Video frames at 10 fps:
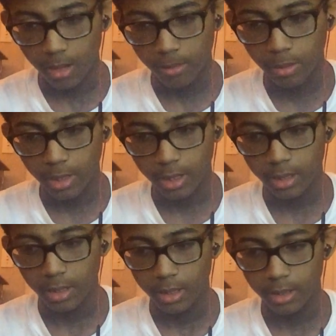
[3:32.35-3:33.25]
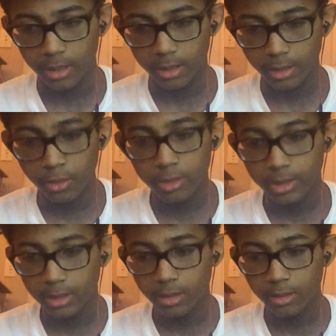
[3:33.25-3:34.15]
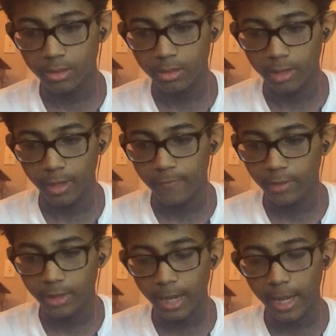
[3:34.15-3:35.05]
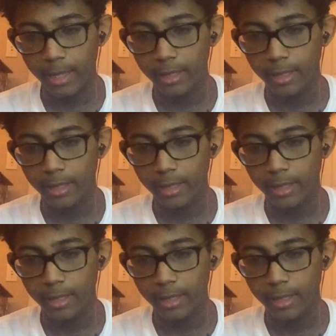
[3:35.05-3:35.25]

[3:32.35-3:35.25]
But you'll still, if you're not